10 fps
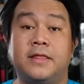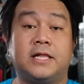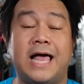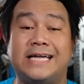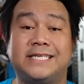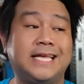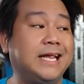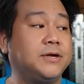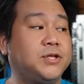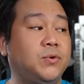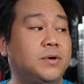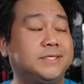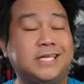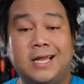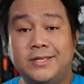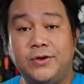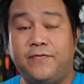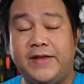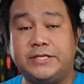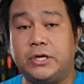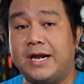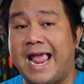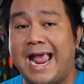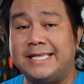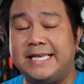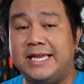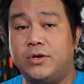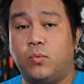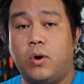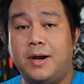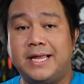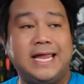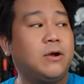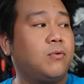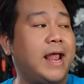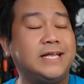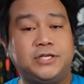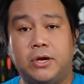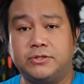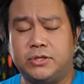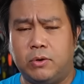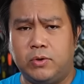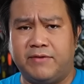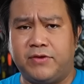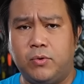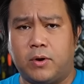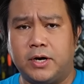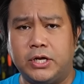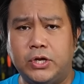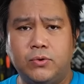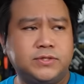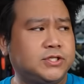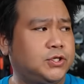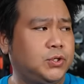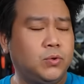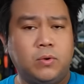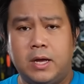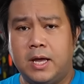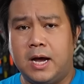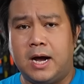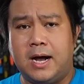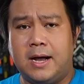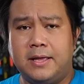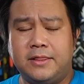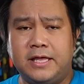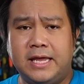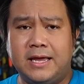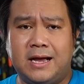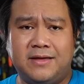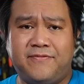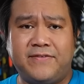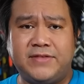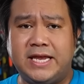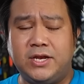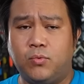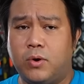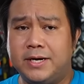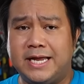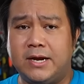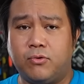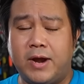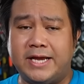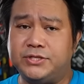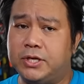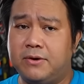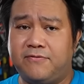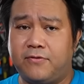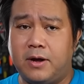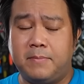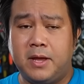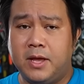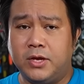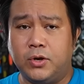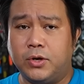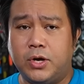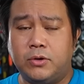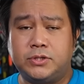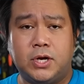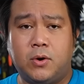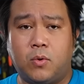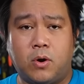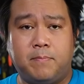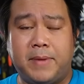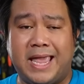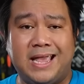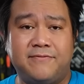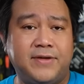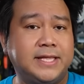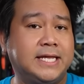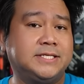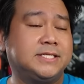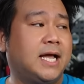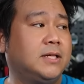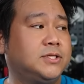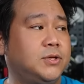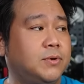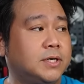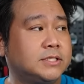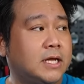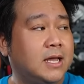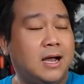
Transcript: The classic gear tuners do feature an 18:1 gear ratio, so if you are used to the 15:1 gear ratio from your Goto or Ping vintage style tuners,